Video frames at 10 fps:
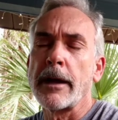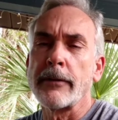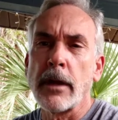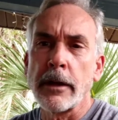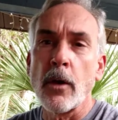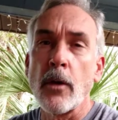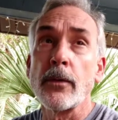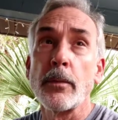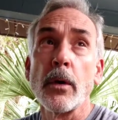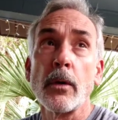And I have a lot of
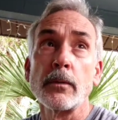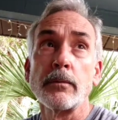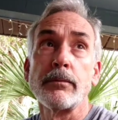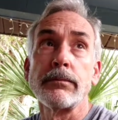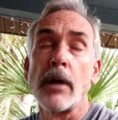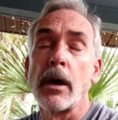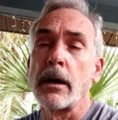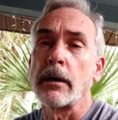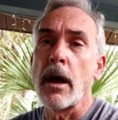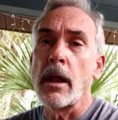gopher burrow
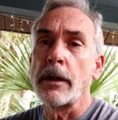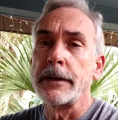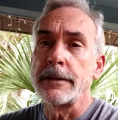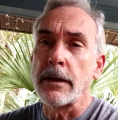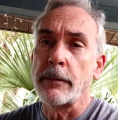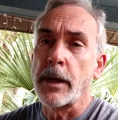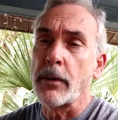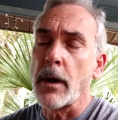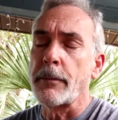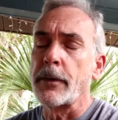colonies on
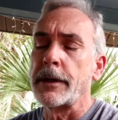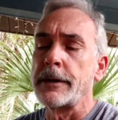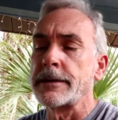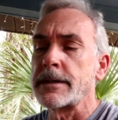my property.